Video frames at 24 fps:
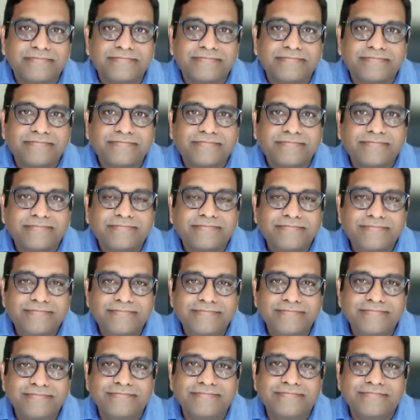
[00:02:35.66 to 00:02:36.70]

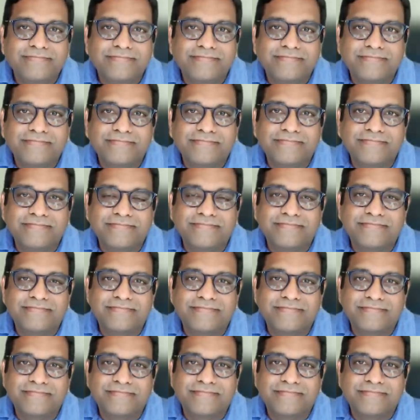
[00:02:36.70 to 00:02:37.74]

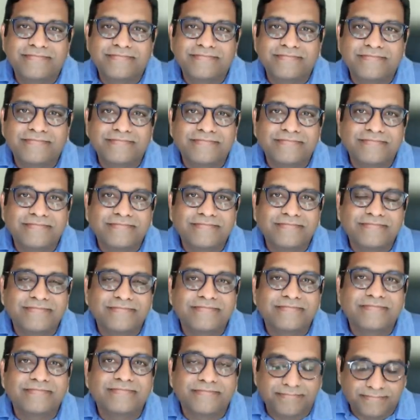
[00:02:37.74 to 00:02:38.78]

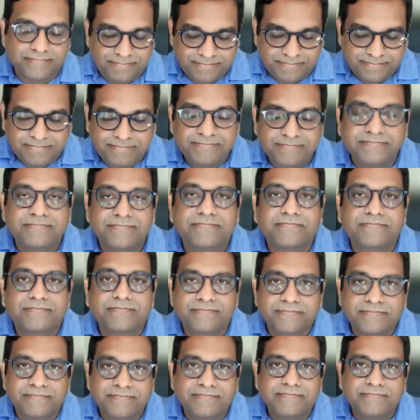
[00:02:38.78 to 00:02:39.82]

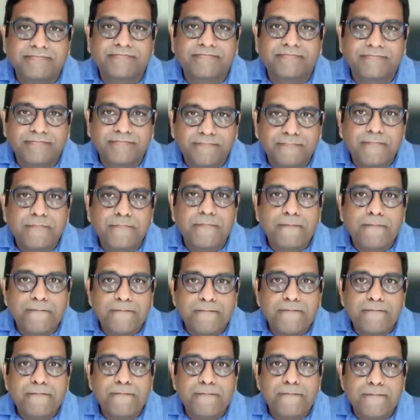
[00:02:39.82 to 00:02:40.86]

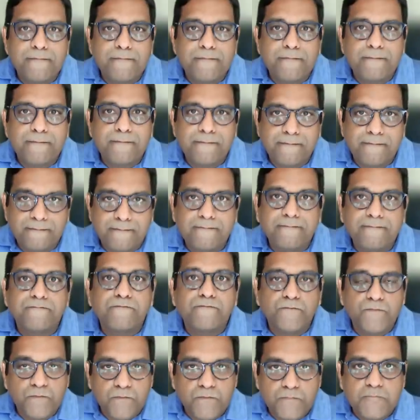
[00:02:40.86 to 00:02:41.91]

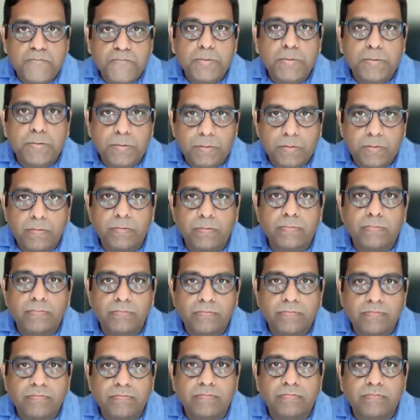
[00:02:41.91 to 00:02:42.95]

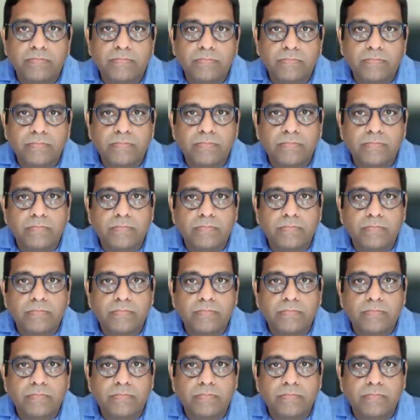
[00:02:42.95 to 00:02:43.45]
[no speech]